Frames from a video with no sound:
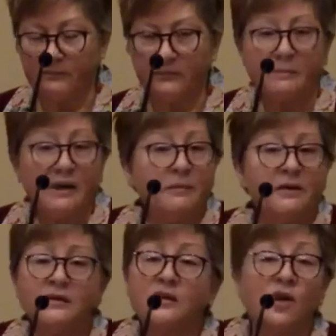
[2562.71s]
Maybe
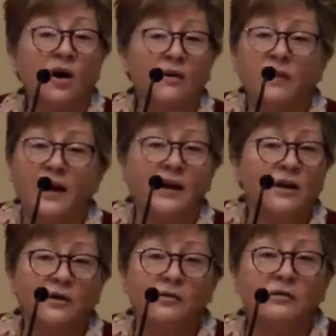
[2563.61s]
this is all that I
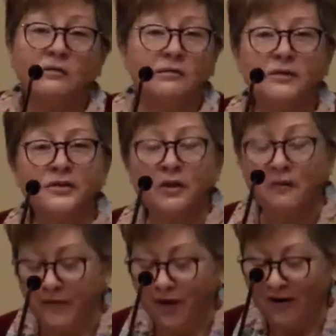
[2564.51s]
know so
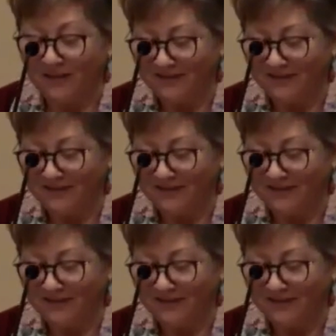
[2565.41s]
far.